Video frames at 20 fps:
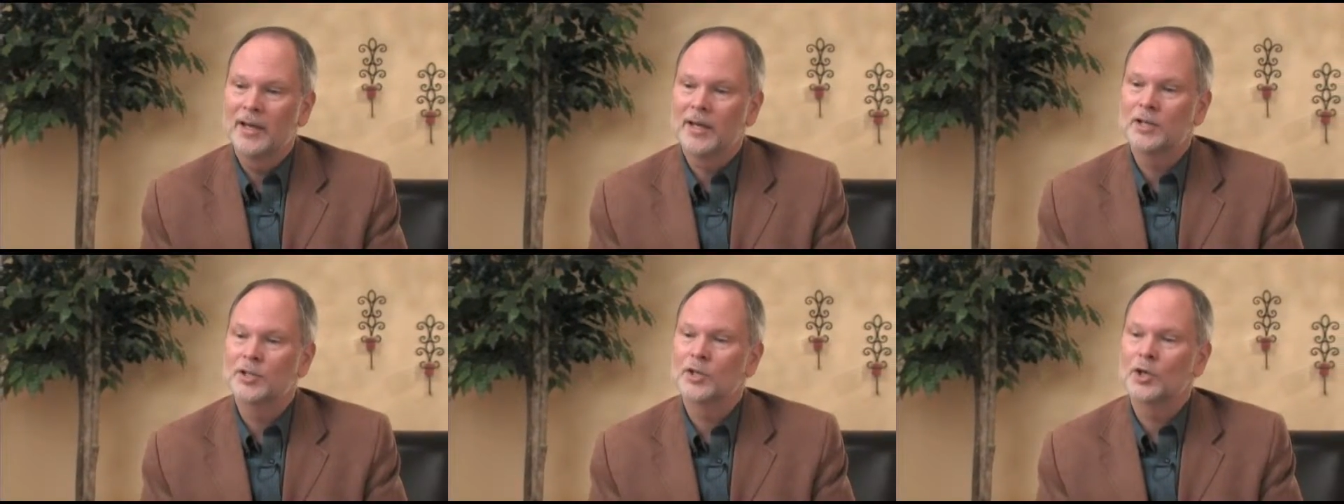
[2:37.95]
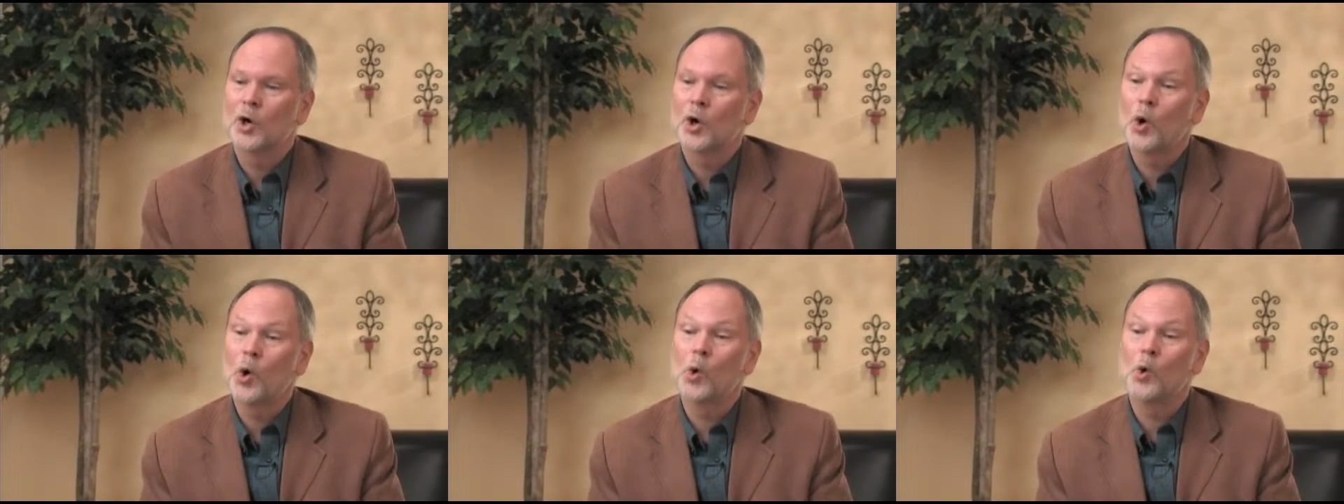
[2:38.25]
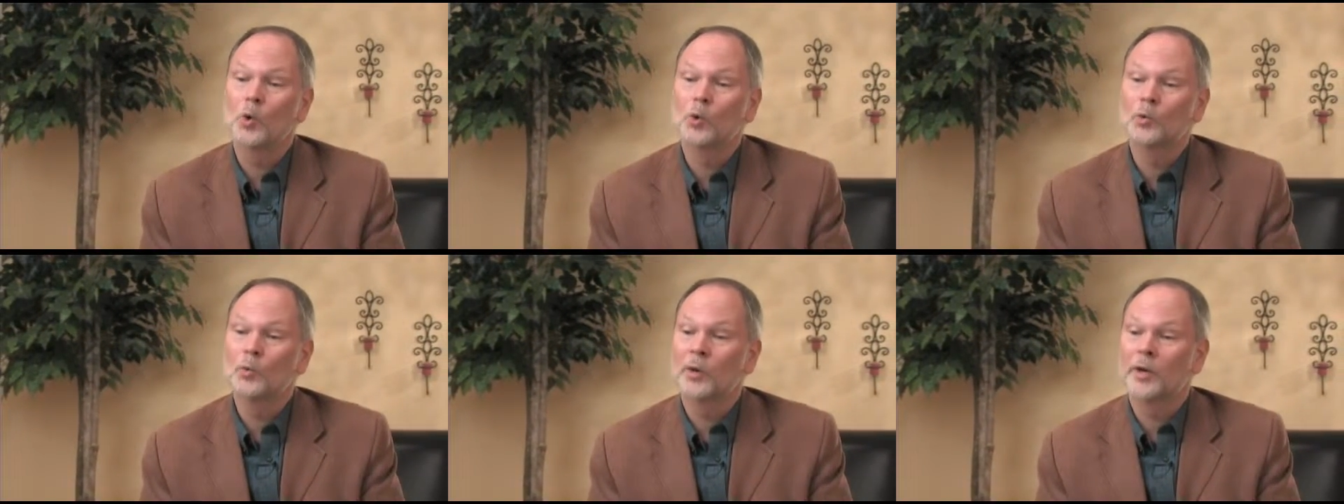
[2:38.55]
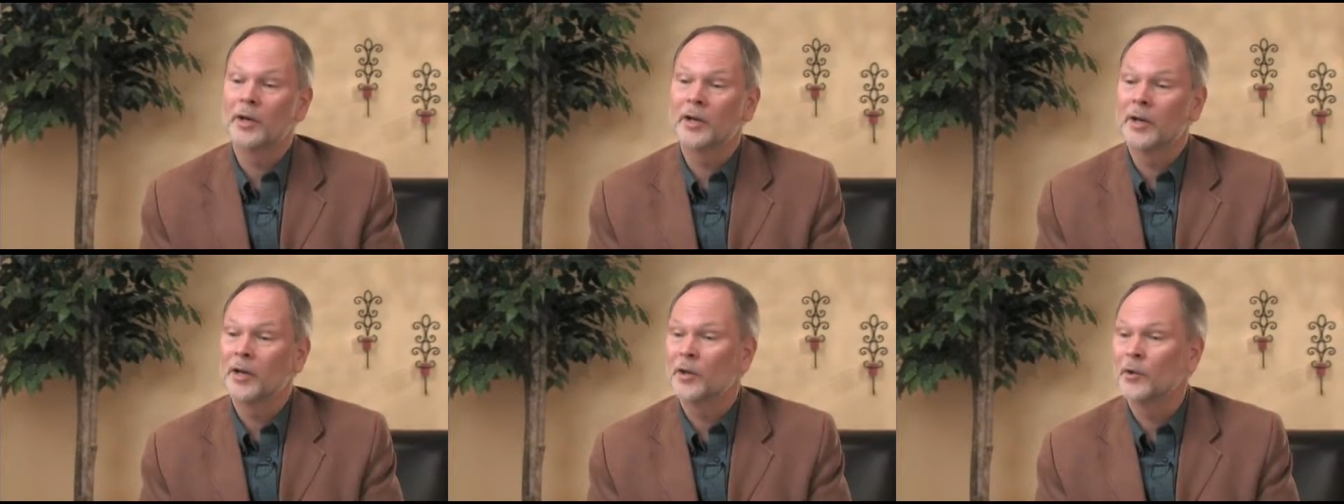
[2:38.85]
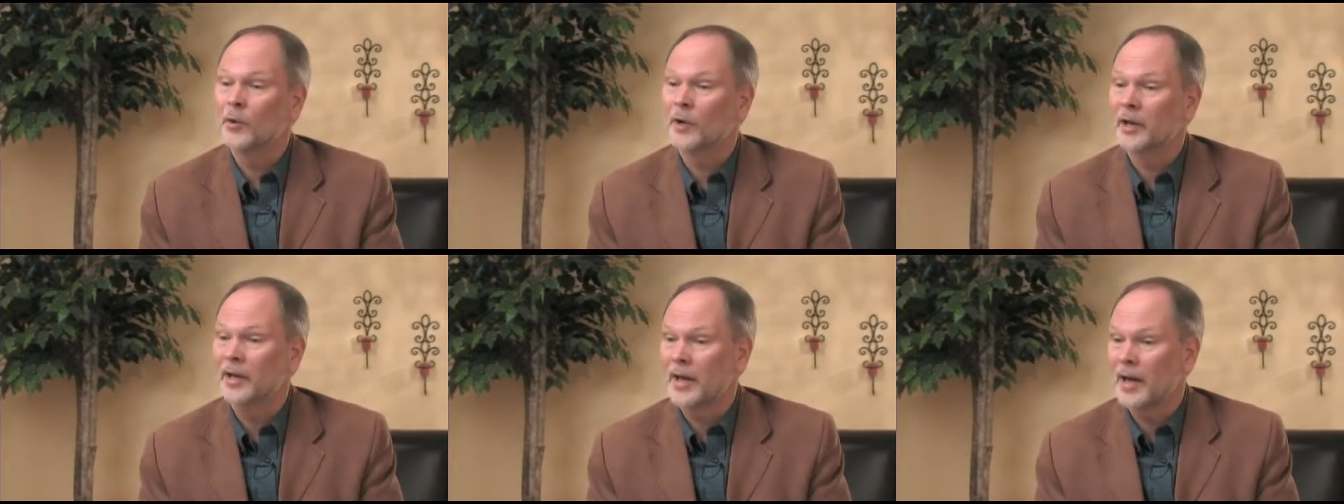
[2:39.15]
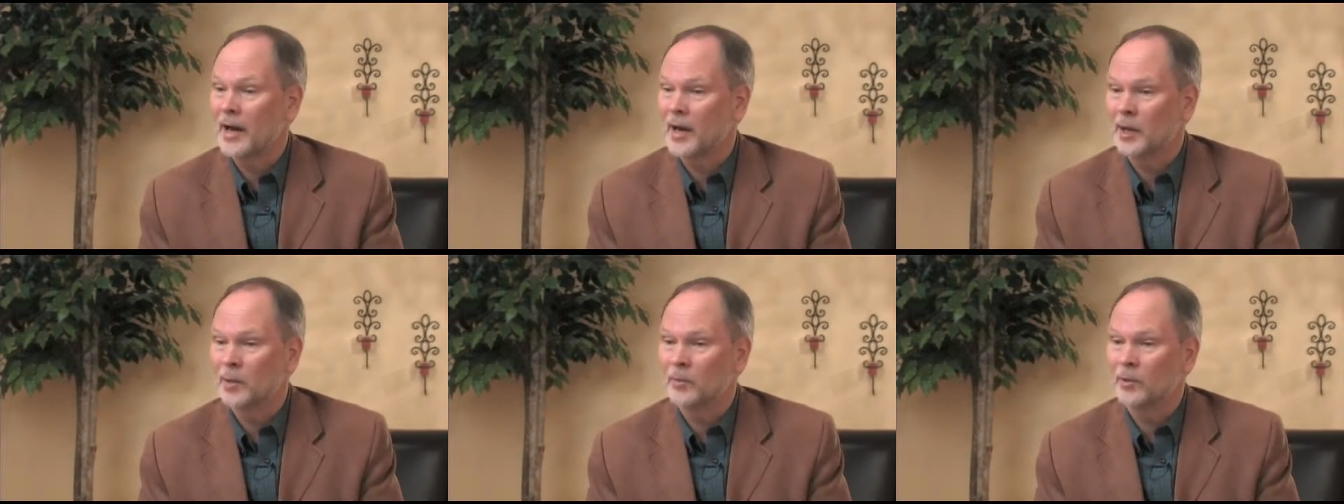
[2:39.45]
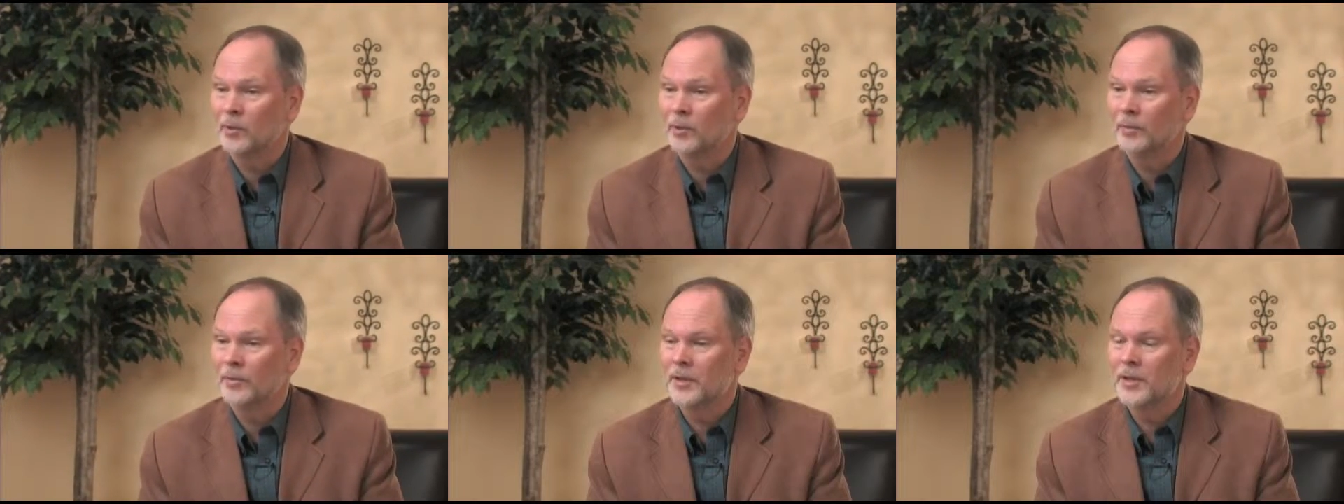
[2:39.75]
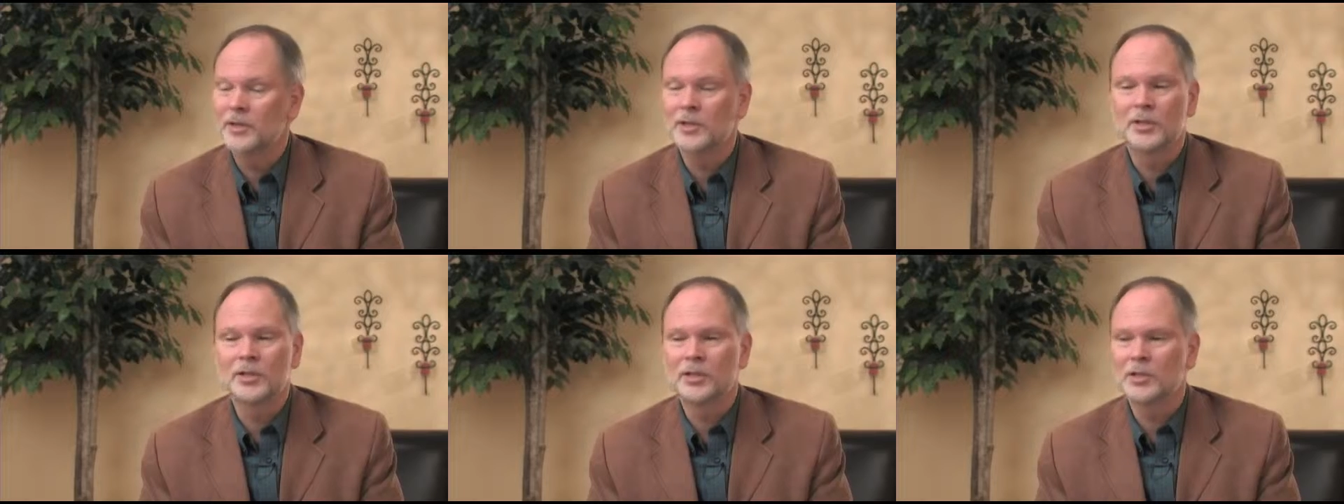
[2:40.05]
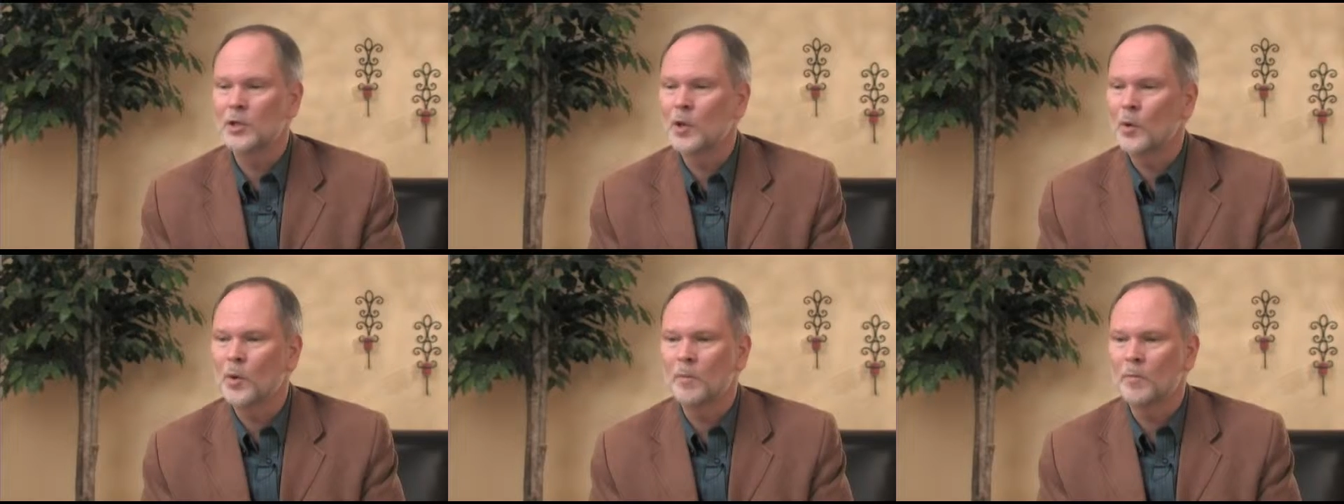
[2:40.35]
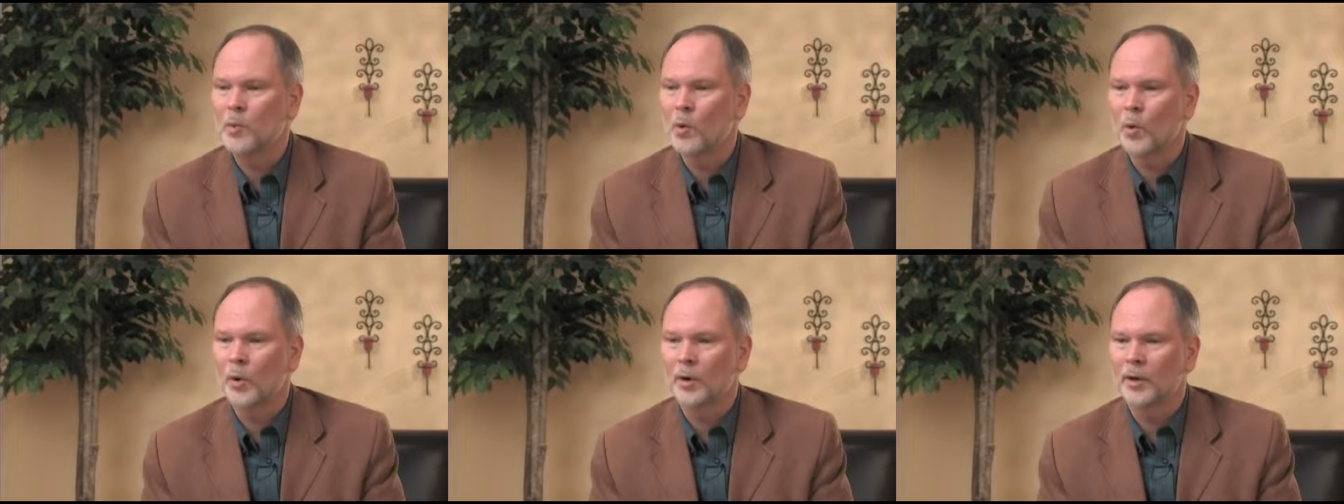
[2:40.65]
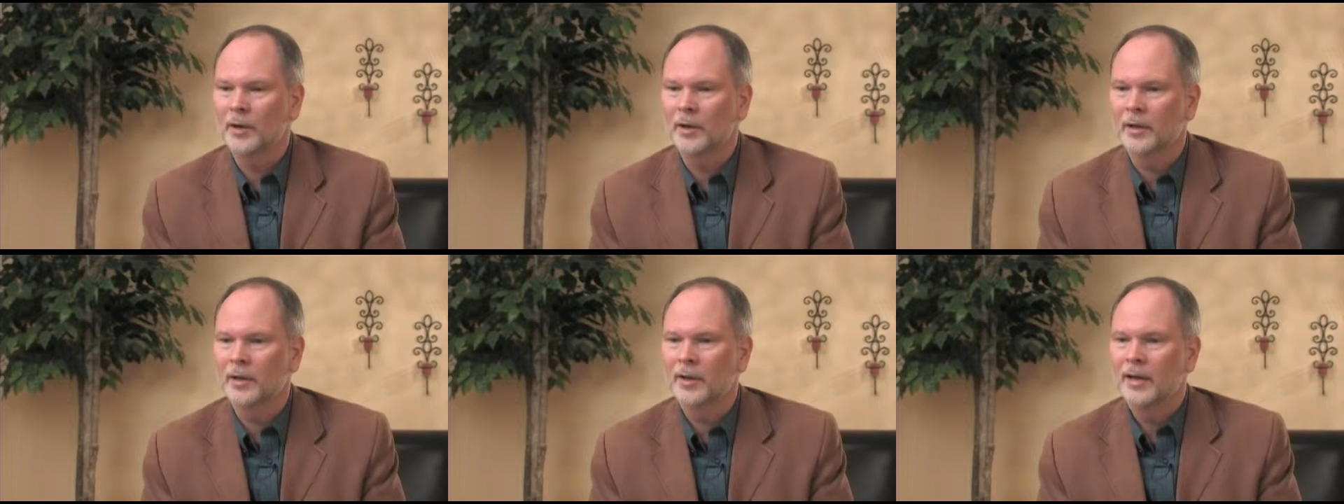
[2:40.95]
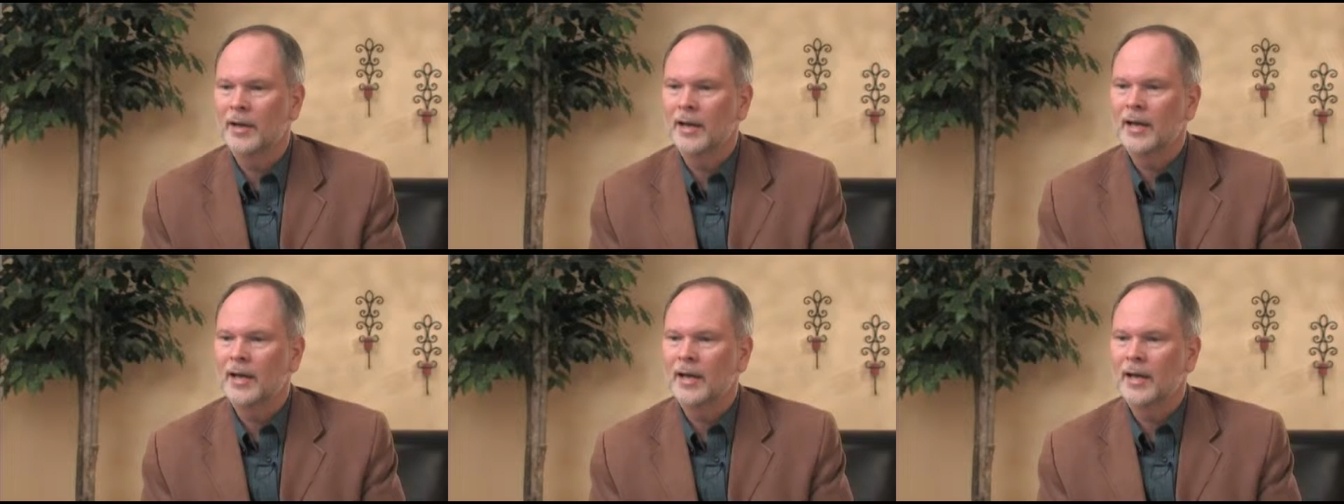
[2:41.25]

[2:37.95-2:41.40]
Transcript: is to hold one another accountable. This is so important.